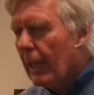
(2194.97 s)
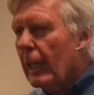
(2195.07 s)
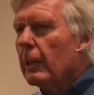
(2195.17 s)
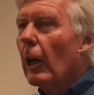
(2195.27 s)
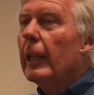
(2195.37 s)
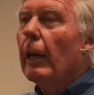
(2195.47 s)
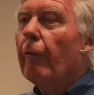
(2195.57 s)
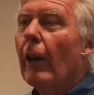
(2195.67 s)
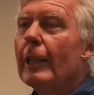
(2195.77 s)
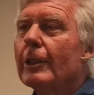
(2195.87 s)
he got in their
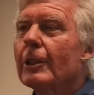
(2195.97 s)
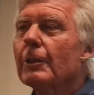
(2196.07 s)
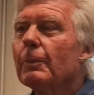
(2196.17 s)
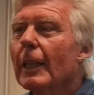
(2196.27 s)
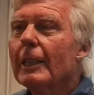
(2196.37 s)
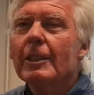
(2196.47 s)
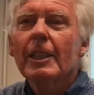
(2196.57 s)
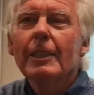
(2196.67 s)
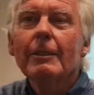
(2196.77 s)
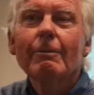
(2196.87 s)
face and
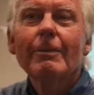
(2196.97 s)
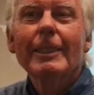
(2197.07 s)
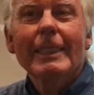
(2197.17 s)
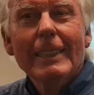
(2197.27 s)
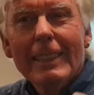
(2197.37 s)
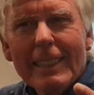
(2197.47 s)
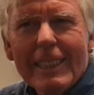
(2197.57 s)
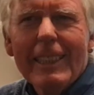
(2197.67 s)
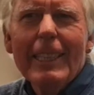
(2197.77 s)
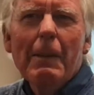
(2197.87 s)
said,
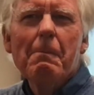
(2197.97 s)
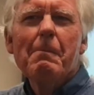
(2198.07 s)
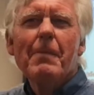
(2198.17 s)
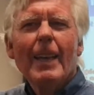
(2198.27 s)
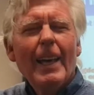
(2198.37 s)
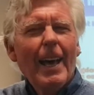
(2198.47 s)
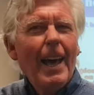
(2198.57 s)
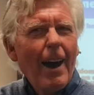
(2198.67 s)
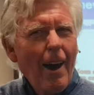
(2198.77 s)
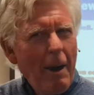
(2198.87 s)
see,
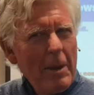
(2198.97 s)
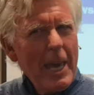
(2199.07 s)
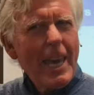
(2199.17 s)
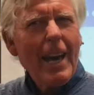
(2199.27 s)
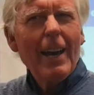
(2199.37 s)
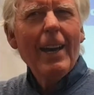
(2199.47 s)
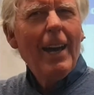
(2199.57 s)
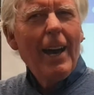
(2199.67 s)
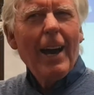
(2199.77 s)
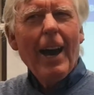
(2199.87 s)
I'm here.
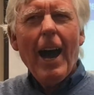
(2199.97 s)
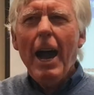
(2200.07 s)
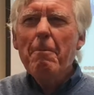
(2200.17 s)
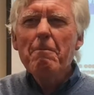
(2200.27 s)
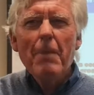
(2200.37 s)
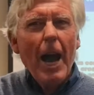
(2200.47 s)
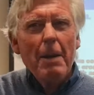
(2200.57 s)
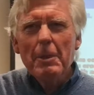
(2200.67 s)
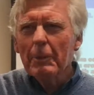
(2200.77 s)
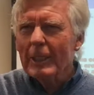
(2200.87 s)

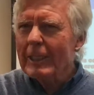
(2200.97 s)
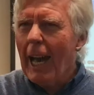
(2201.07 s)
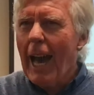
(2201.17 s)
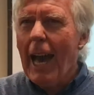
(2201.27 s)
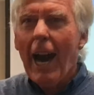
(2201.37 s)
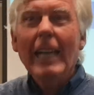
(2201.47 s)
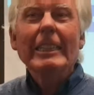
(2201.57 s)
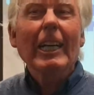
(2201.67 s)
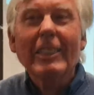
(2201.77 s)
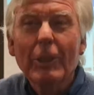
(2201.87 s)
I'm the Messiah. I
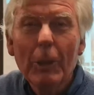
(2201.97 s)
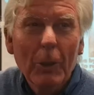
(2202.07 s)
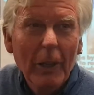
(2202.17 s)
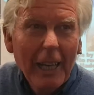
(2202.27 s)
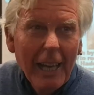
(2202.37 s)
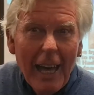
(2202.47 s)
got you.